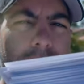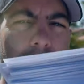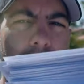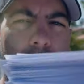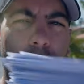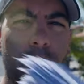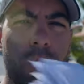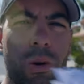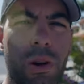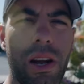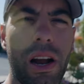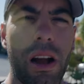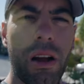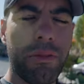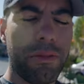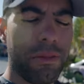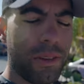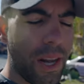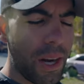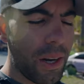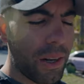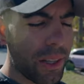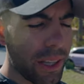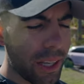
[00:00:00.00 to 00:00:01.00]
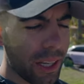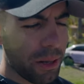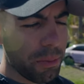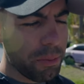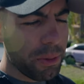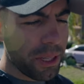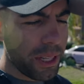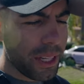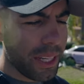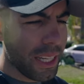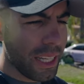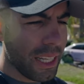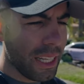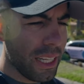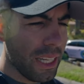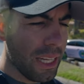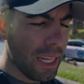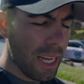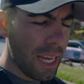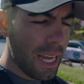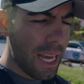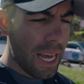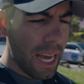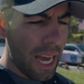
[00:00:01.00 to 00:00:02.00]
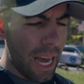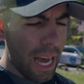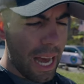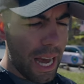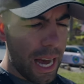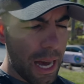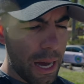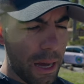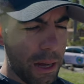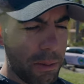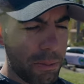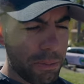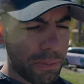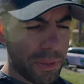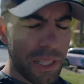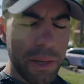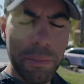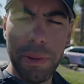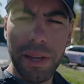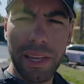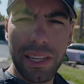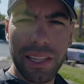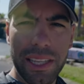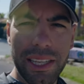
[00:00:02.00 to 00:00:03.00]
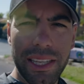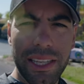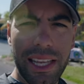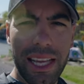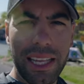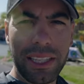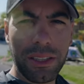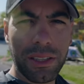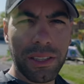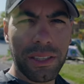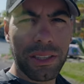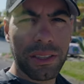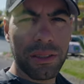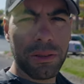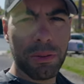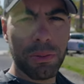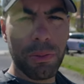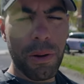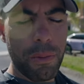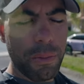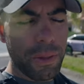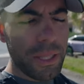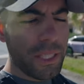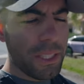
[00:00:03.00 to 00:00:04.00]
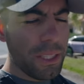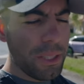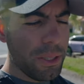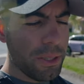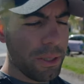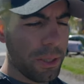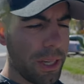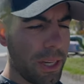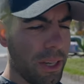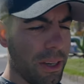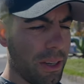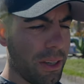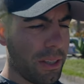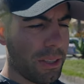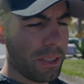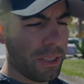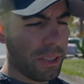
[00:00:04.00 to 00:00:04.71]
So we're out flyering the community. Typically that's what we do here.